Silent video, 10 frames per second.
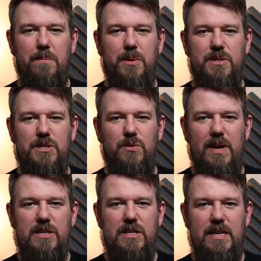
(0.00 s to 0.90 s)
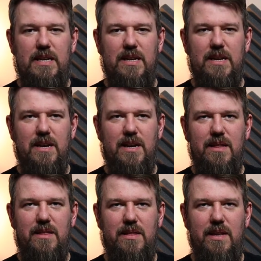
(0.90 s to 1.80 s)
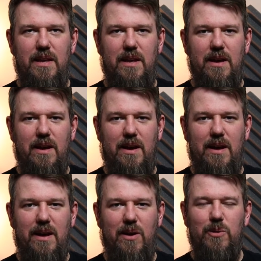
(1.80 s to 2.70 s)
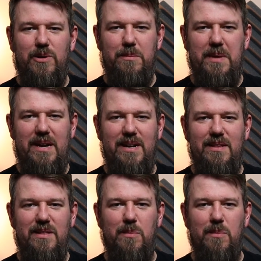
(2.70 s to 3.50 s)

But strangely, the older I'm getting,